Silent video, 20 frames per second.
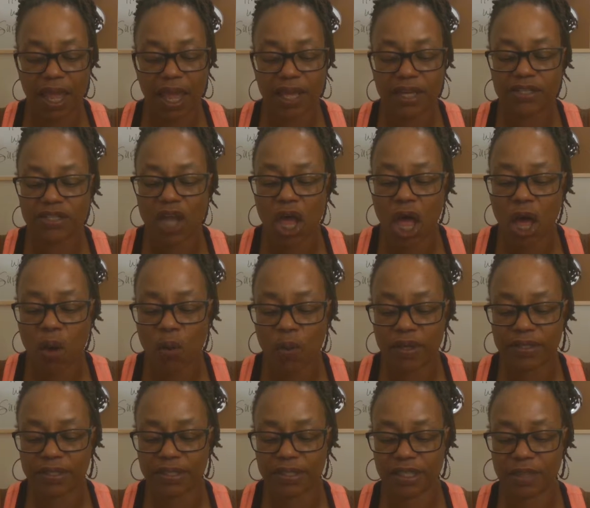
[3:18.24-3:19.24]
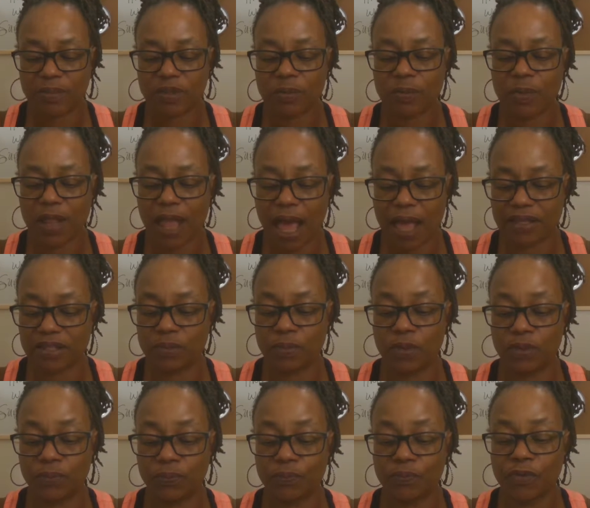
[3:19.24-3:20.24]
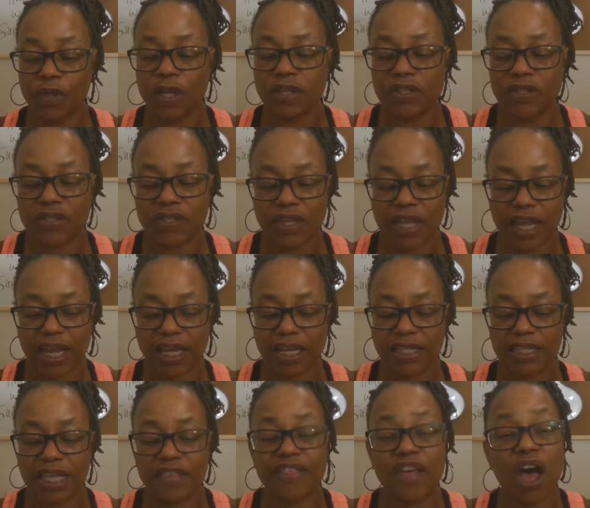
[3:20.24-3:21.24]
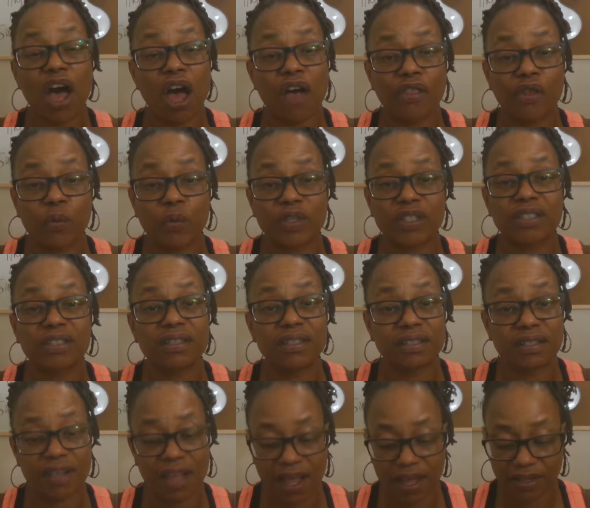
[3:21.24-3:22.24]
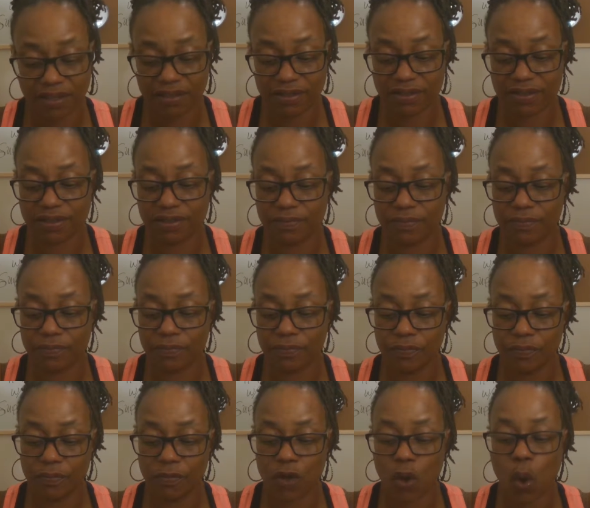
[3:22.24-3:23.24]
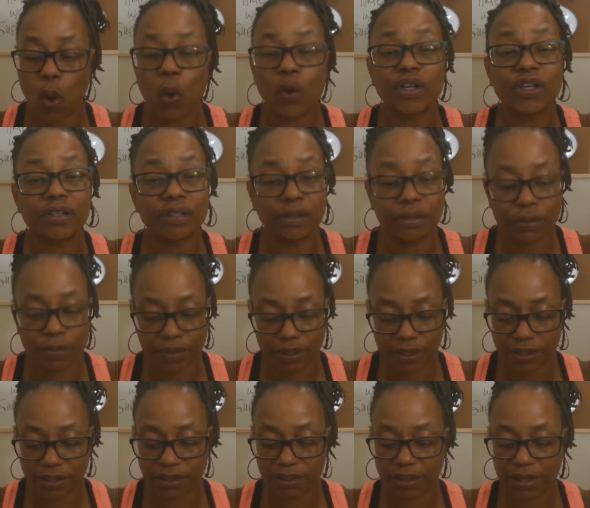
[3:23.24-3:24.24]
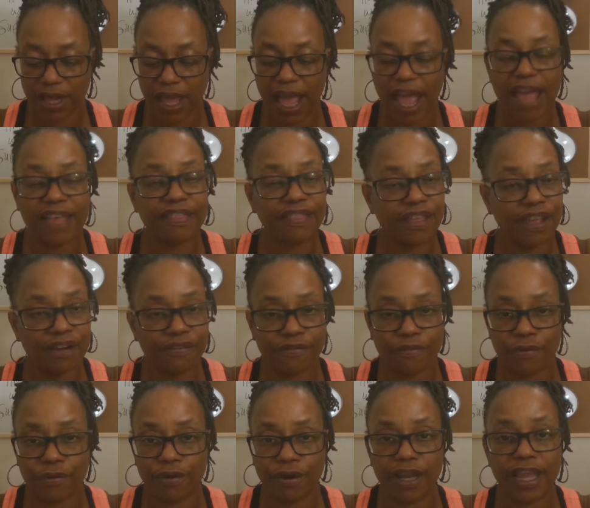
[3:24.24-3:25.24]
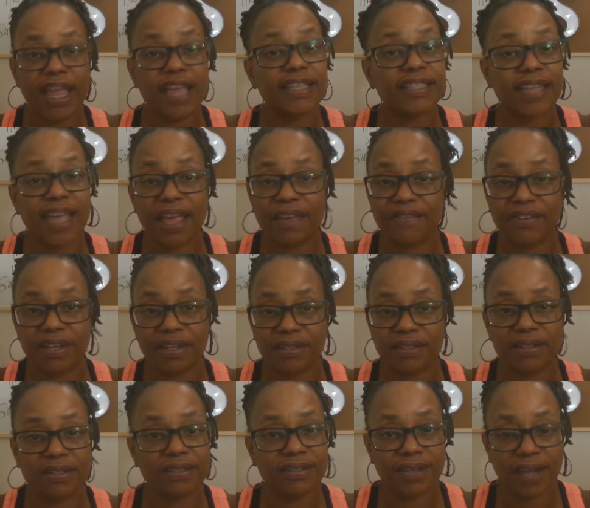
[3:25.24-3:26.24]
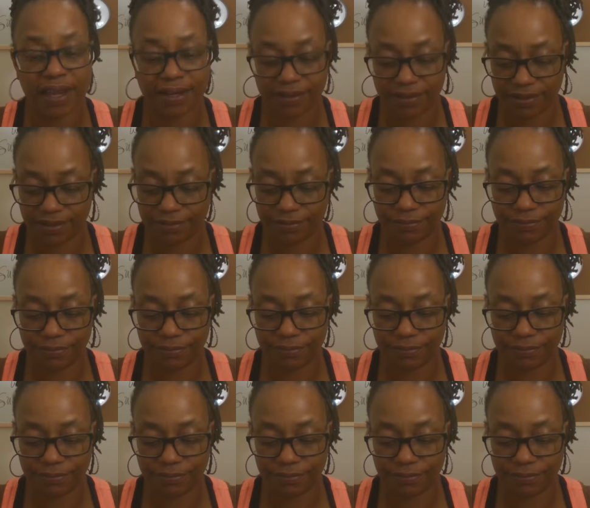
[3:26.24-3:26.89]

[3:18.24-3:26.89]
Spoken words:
it always seems plausible to say that the author was dishonest or deluded, and therefore his evidence is tainted.